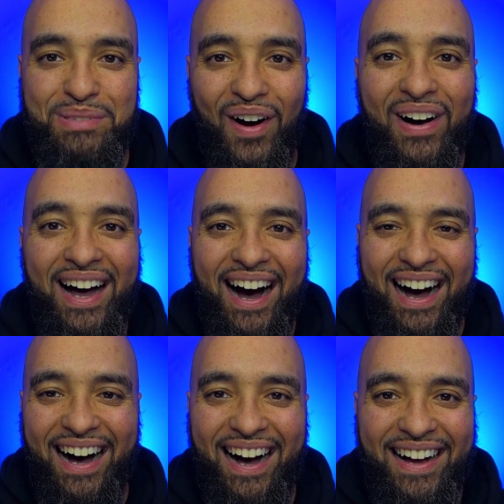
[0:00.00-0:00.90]
So
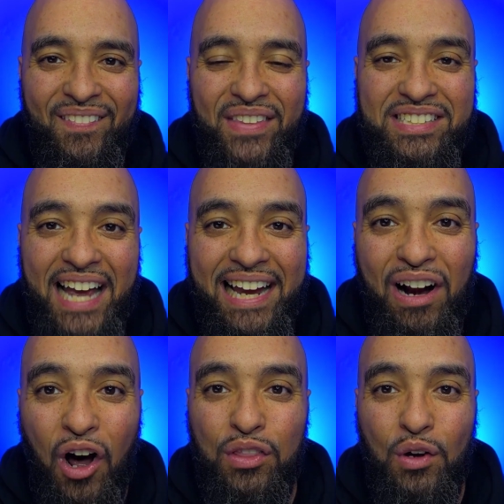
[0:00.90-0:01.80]
uh, check
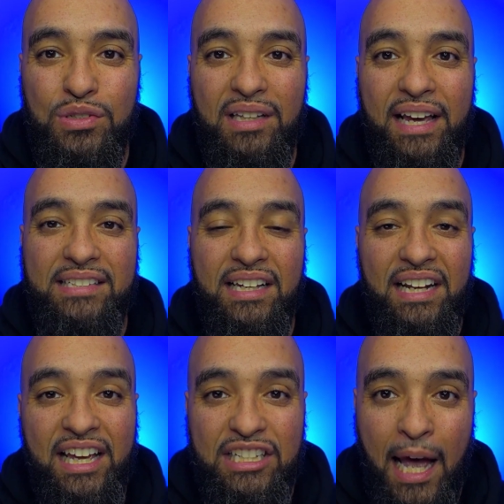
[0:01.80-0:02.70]
out all those links in
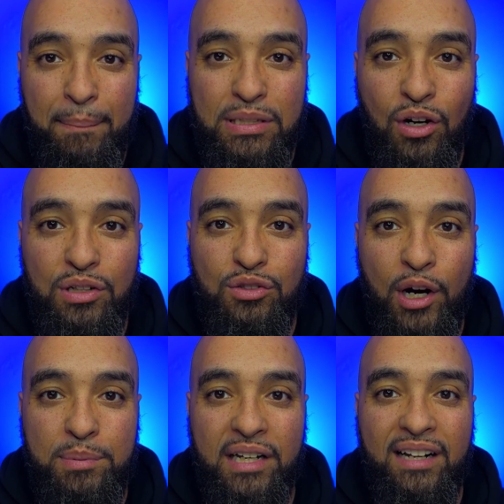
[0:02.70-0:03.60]
each episode
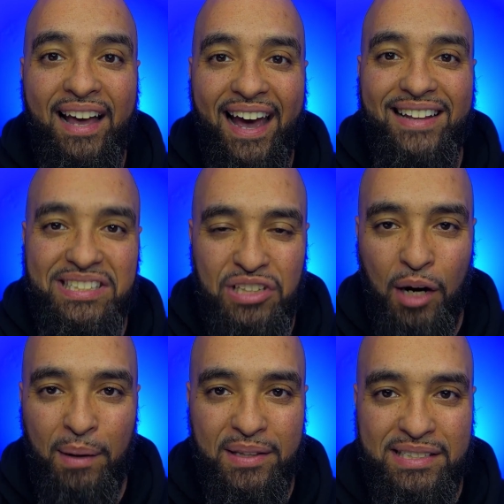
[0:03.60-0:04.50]
description and let's
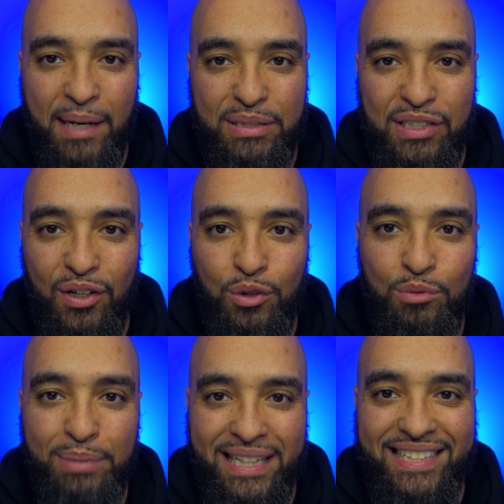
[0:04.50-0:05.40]
talk about this episode.
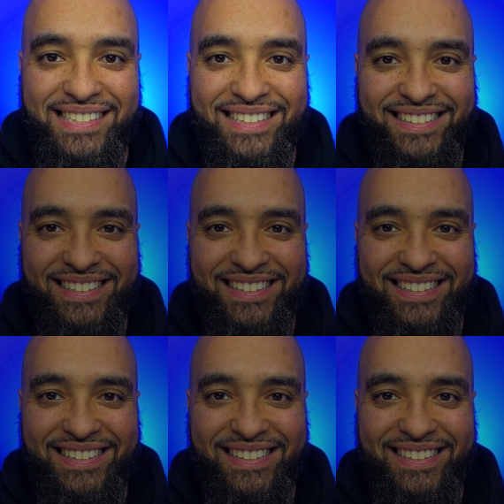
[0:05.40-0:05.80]
Peace.